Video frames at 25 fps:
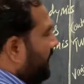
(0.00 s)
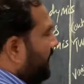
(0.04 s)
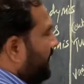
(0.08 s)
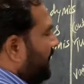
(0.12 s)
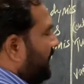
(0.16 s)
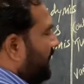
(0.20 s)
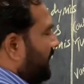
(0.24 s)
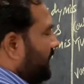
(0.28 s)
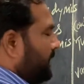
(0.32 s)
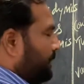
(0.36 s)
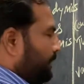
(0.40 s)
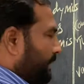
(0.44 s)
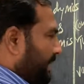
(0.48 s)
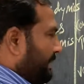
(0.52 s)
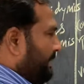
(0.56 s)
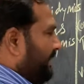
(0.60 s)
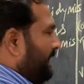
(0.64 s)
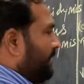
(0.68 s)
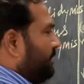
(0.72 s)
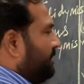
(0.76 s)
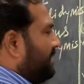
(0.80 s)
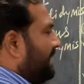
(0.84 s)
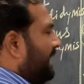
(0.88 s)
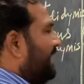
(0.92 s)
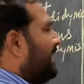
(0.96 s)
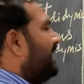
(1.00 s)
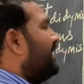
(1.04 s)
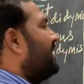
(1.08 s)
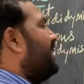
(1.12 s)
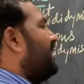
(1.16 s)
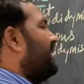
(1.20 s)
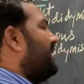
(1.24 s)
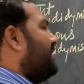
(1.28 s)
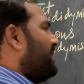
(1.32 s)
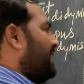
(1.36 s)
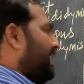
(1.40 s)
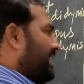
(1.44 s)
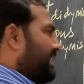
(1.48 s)
spermatocyte,
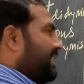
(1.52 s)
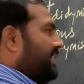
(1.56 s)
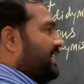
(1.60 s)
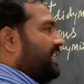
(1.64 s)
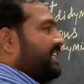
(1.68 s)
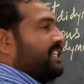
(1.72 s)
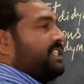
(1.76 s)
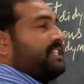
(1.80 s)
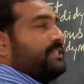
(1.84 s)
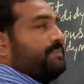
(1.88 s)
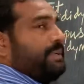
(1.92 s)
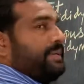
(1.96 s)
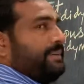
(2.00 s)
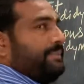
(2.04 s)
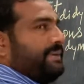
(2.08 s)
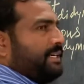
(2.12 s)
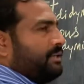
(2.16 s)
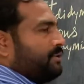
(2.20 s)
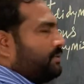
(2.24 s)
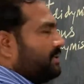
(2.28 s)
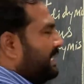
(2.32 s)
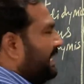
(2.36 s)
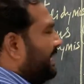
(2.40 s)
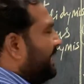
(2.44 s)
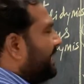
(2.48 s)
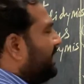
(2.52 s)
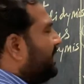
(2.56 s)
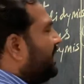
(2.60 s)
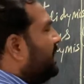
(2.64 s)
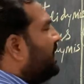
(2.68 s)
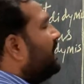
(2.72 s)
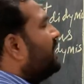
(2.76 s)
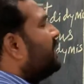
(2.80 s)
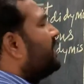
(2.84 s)
then secondary spermatocyte,